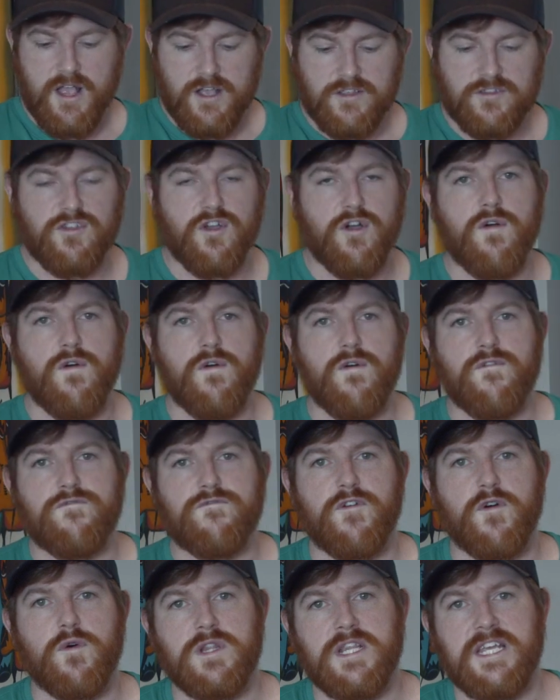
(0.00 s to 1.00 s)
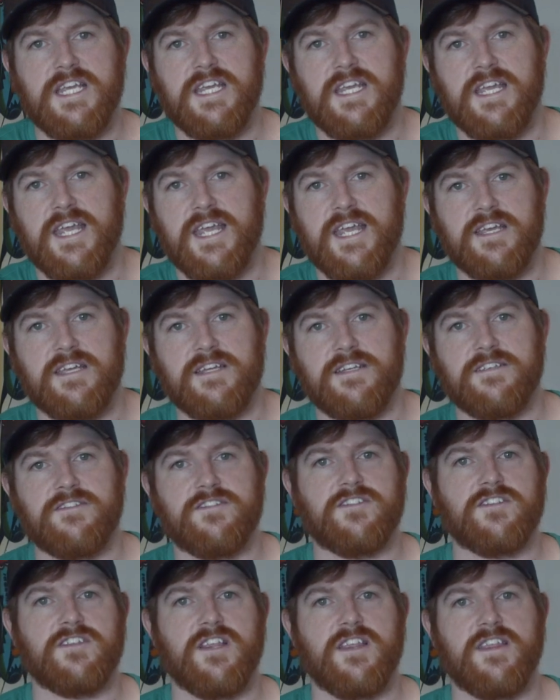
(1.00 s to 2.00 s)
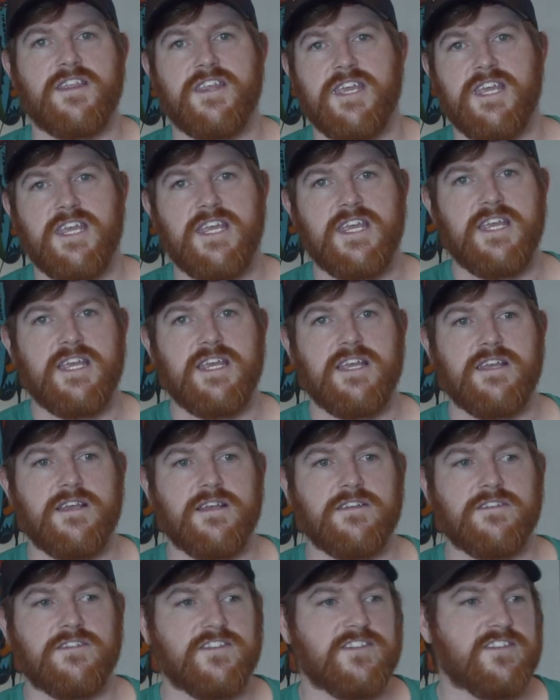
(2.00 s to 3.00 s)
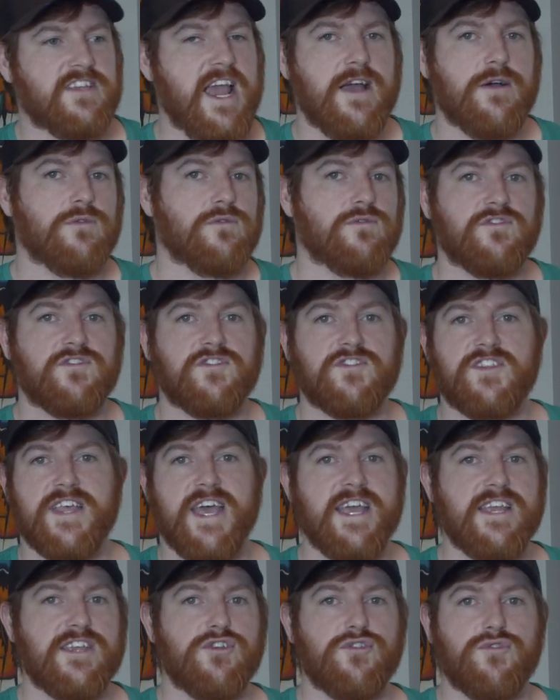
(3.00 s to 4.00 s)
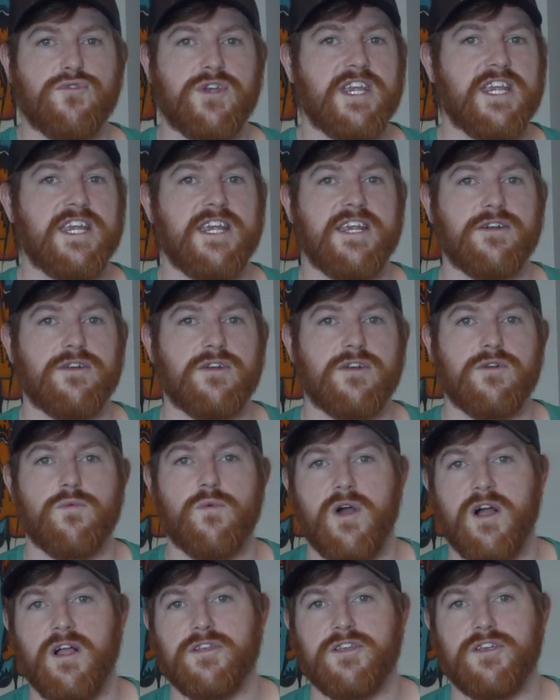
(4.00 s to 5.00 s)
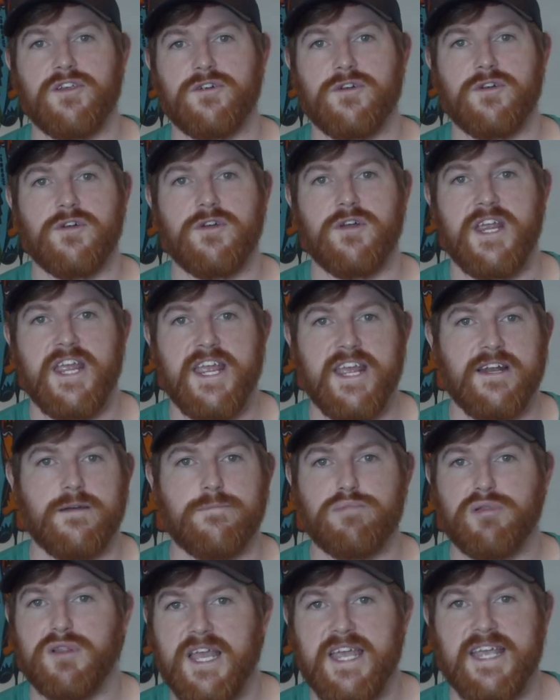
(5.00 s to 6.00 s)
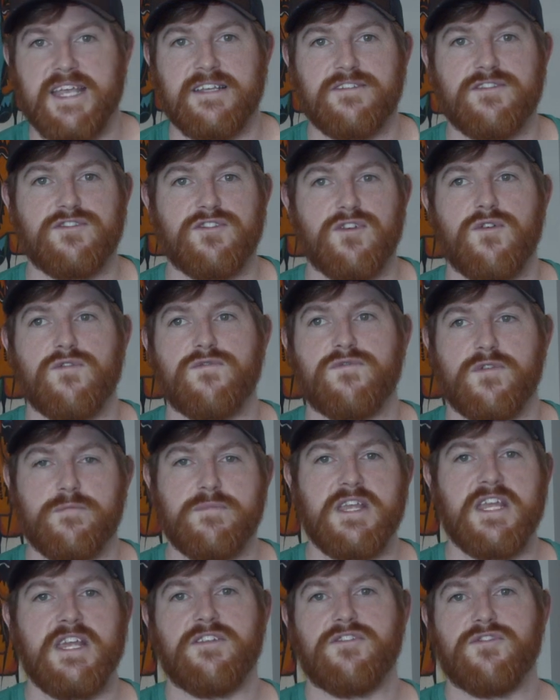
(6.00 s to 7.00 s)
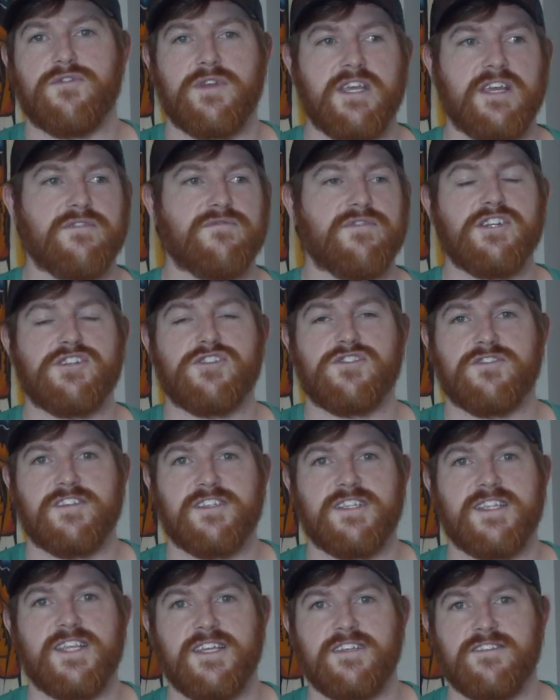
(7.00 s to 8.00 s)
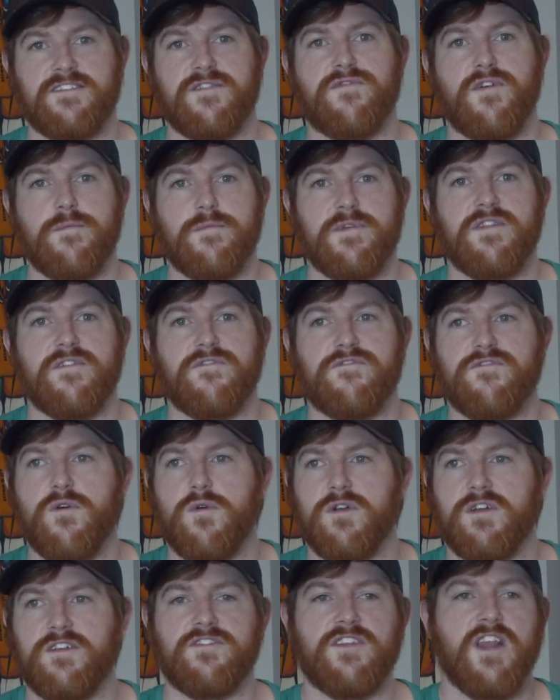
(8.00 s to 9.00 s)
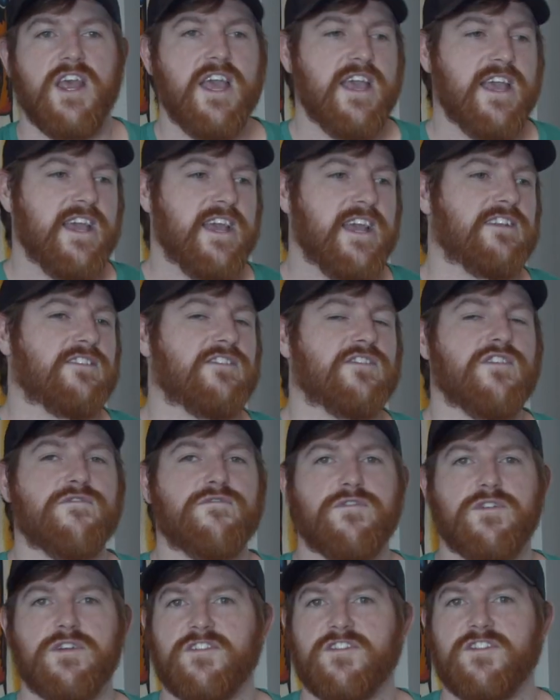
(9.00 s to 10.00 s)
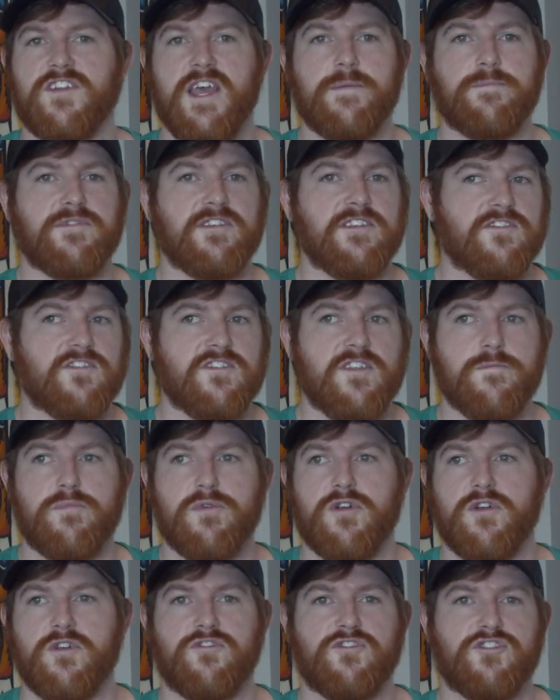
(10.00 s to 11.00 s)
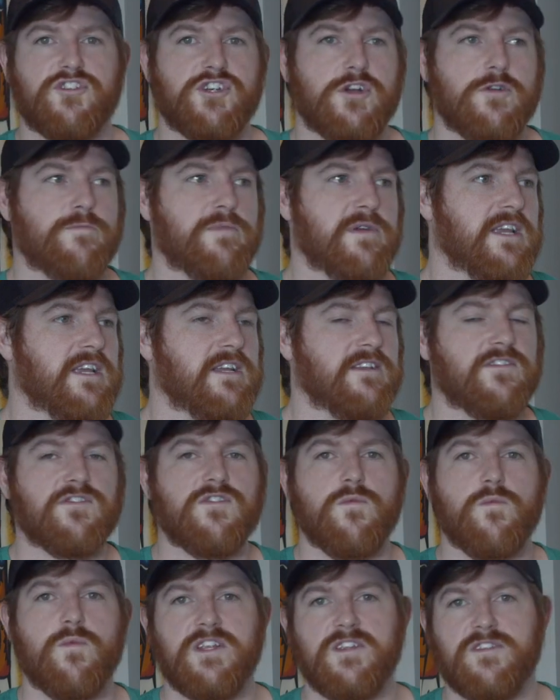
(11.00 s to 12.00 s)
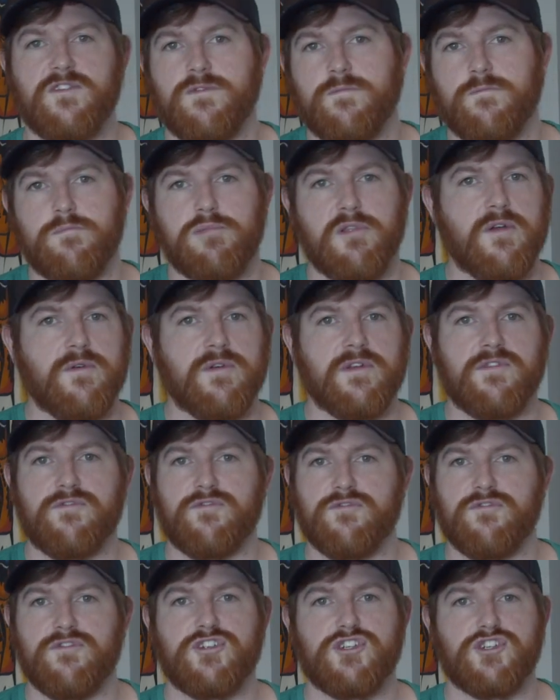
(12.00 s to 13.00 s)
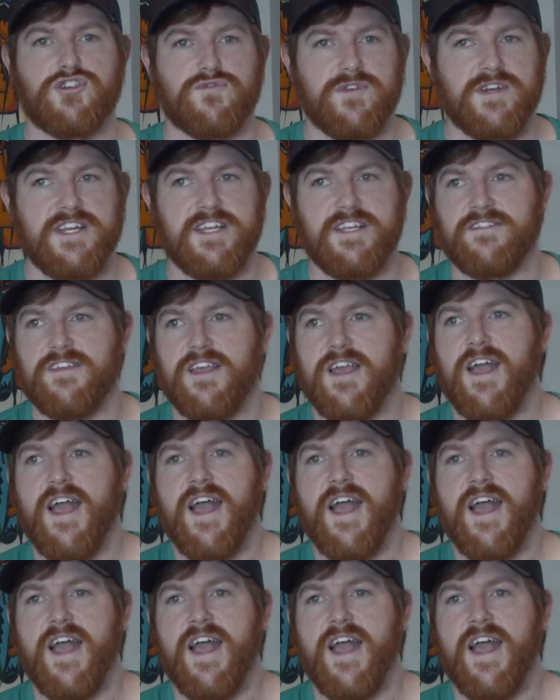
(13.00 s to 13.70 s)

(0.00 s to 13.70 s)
So Foley is the sounds that you hear while you're in a place. So for me, doing adventures and things, if I'm in the forest, it's the footsteps, it's the birds chirping, it's the wind blowing through the trees.